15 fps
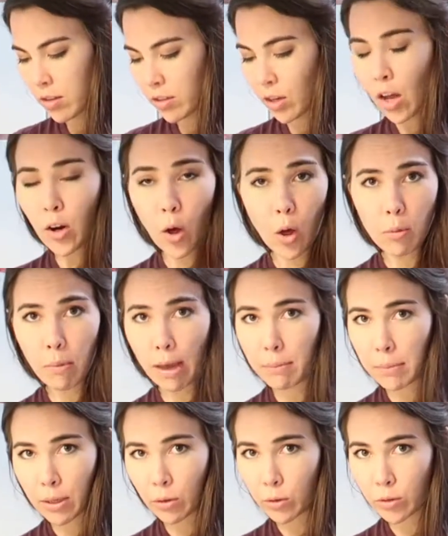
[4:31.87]
Not all my
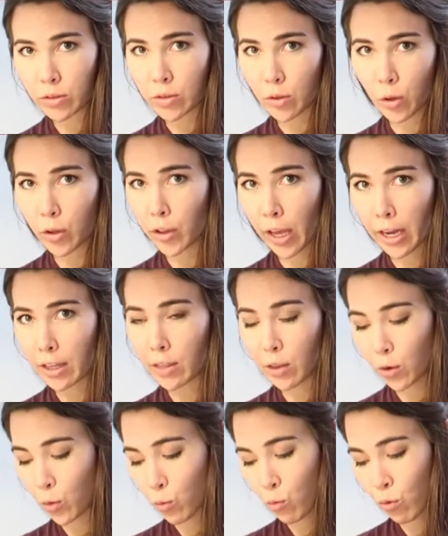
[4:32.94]
meals look like
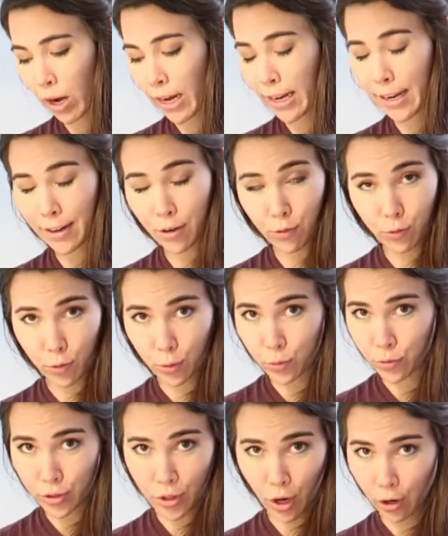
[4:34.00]
the grand
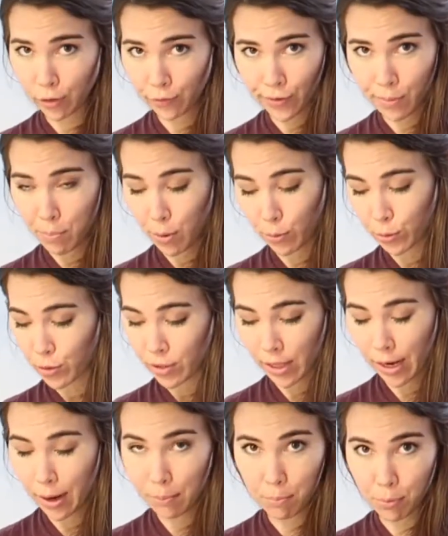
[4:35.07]
food photography posts
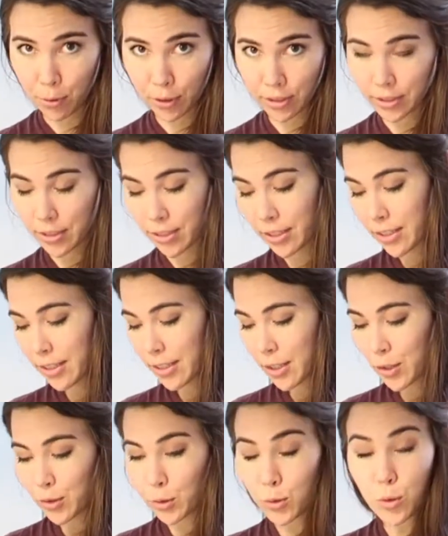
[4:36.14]
that I put.
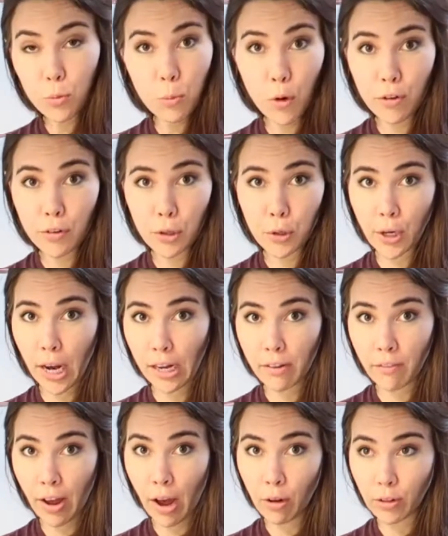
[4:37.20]
Those are more of a
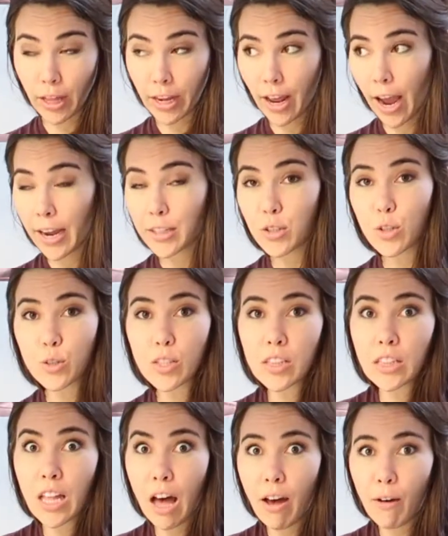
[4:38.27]
creative outlet. I just
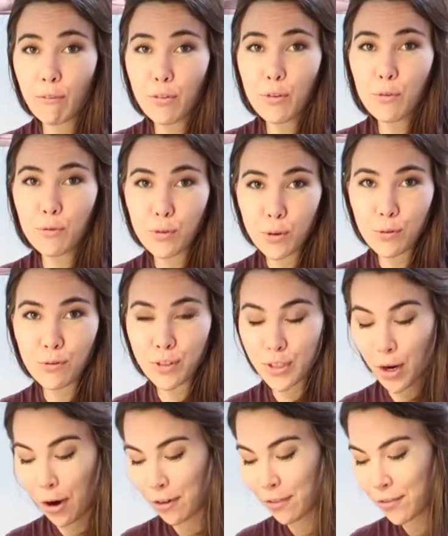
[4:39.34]
love food
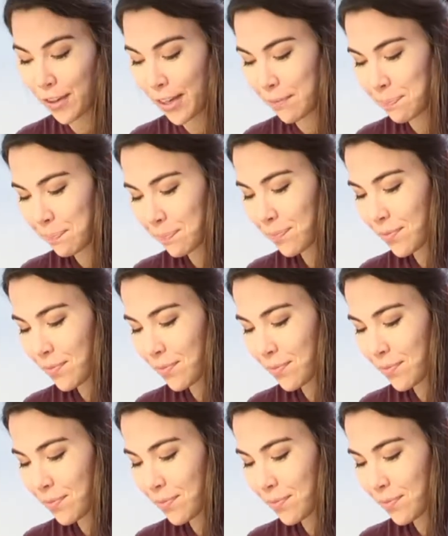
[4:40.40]
photography.